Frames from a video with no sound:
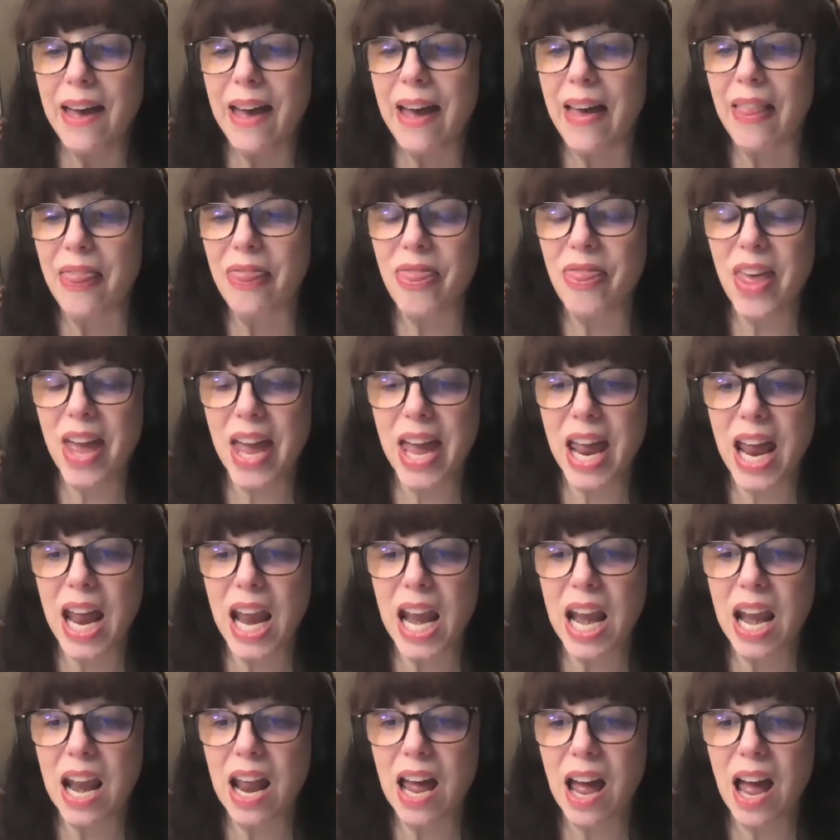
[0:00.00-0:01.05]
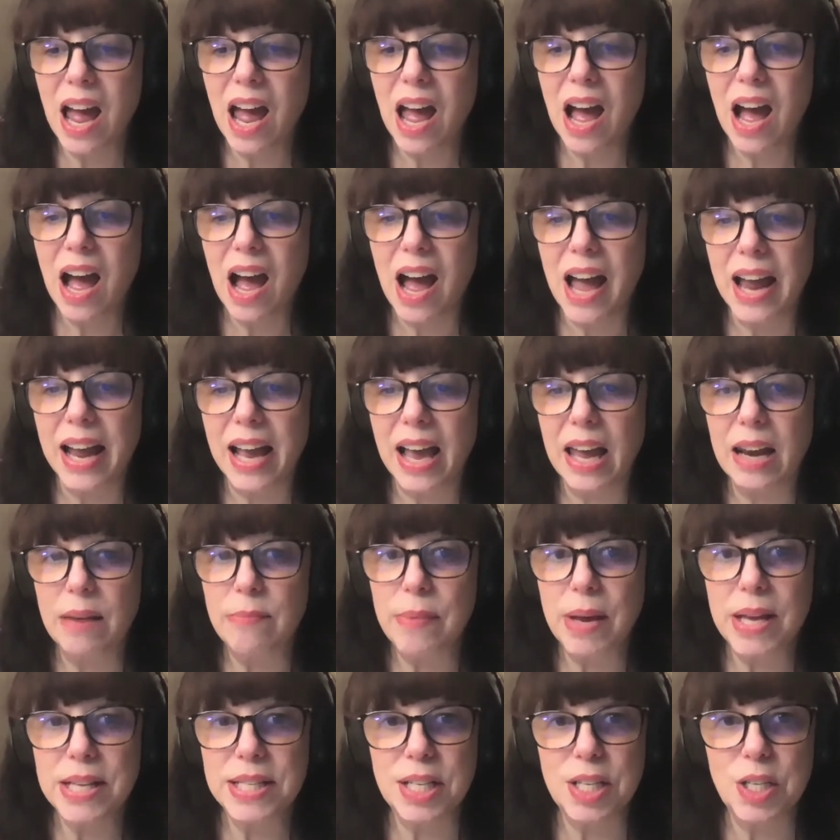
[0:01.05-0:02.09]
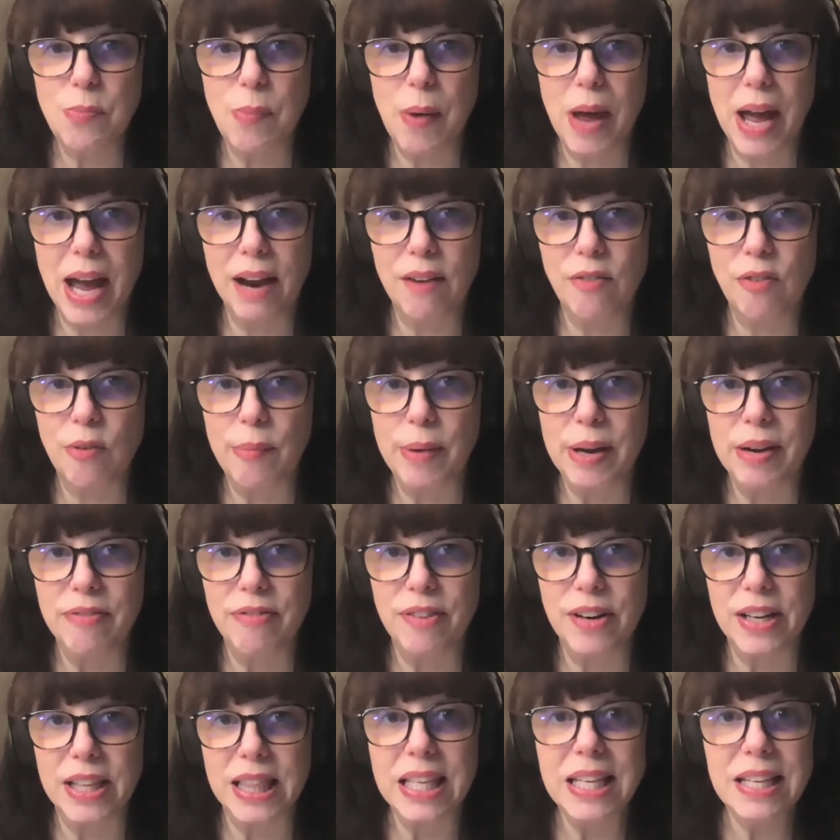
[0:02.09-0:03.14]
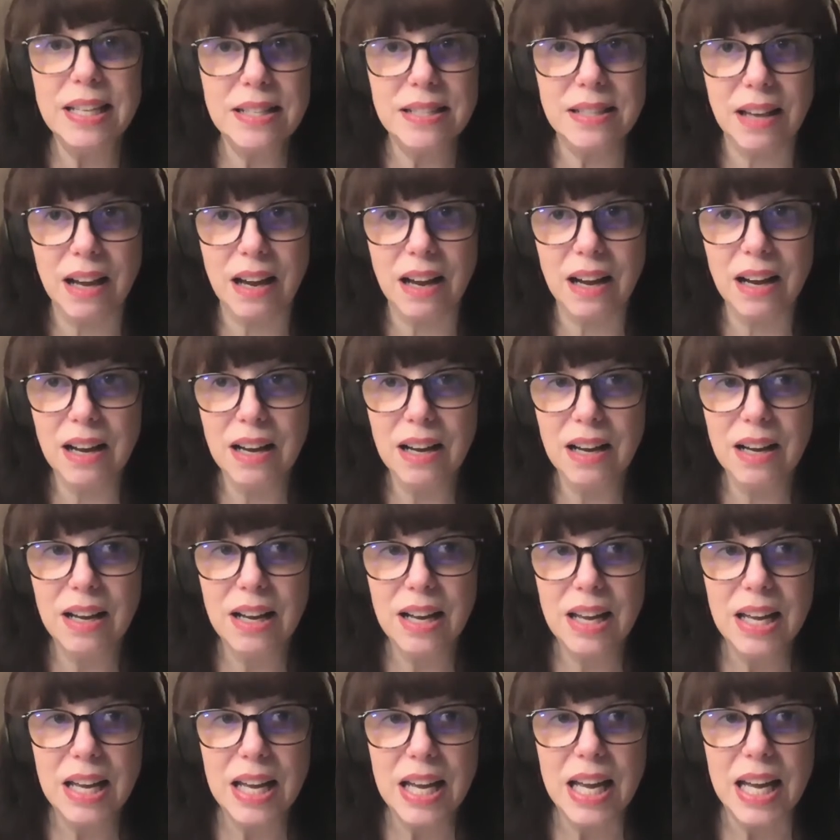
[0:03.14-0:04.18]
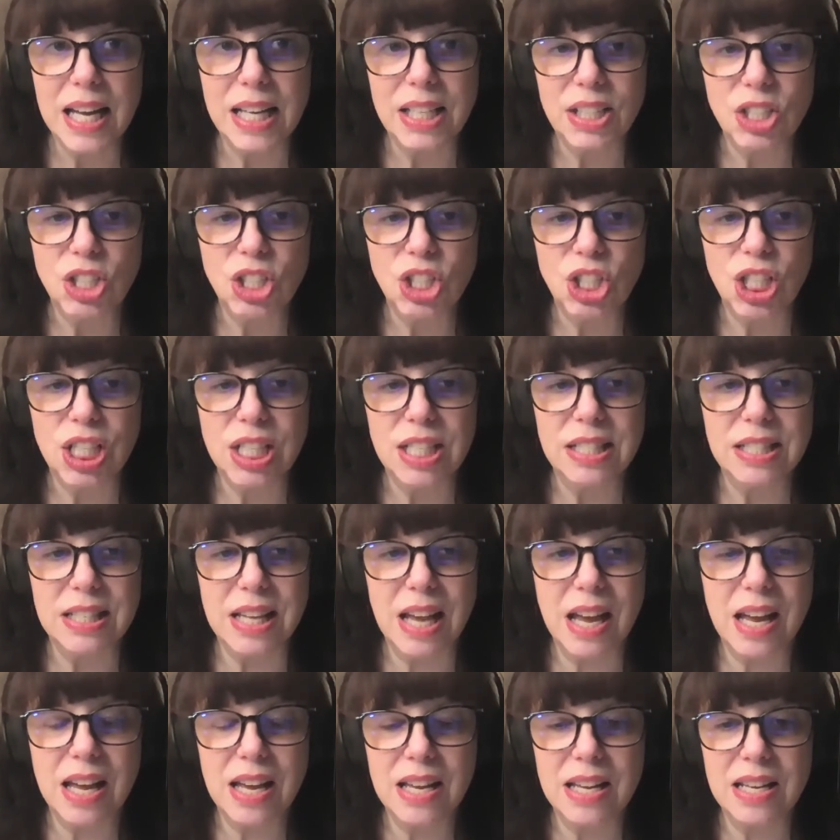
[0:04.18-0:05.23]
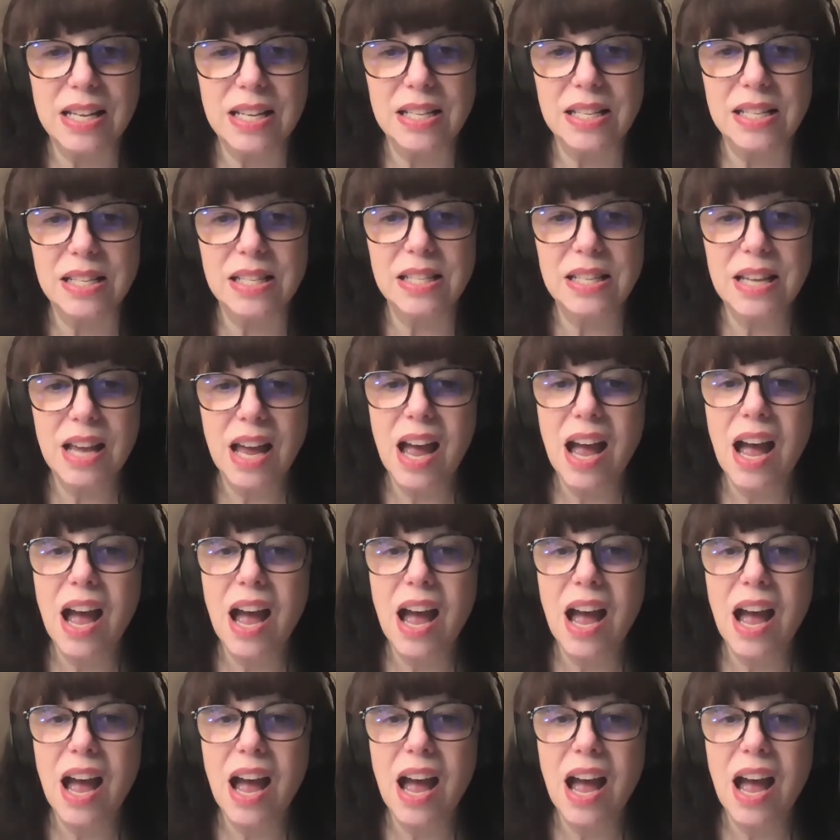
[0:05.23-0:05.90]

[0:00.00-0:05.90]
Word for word: And then I get a message back from my friend Lisa, and she says,